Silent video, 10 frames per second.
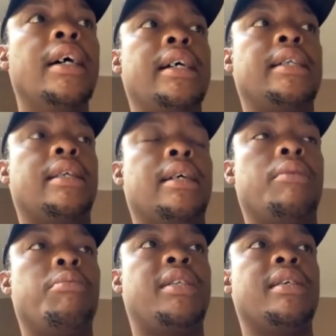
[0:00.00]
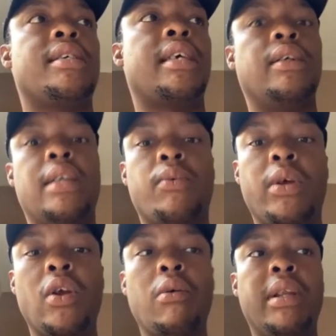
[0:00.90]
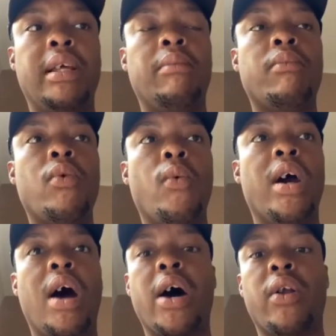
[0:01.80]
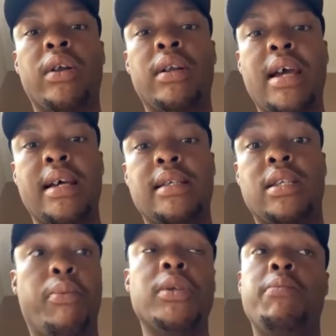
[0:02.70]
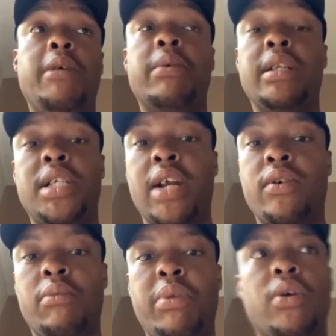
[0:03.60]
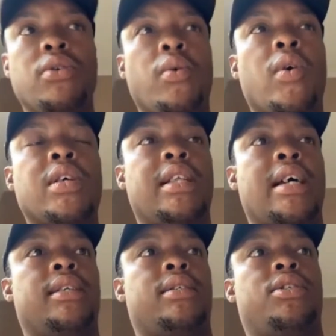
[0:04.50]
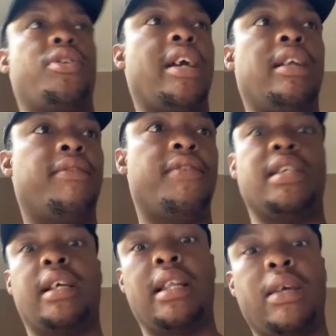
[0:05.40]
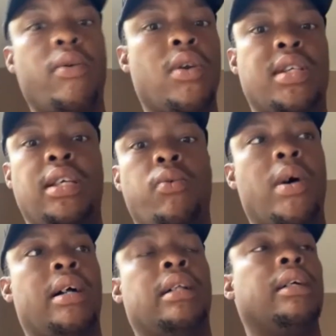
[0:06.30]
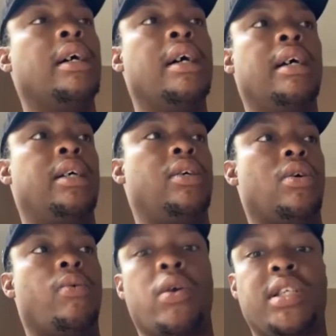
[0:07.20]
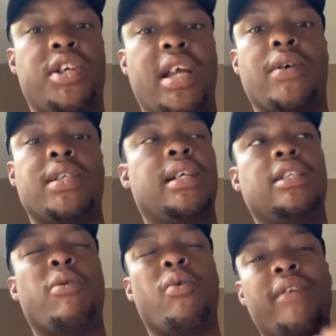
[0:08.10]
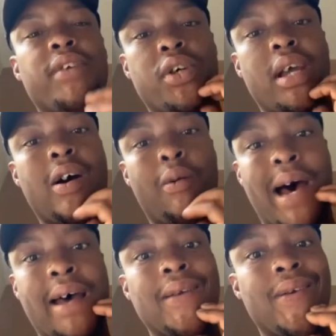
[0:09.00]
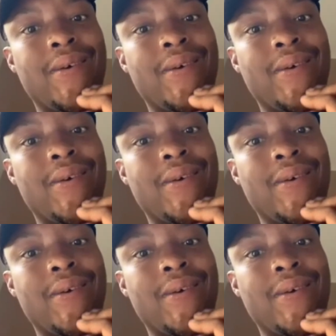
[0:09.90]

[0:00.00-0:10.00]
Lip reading: it's a skill that we normally work hard on as sports people in general, because we always like trained physically, we always eat well, we always train our skills, but we never train our mind,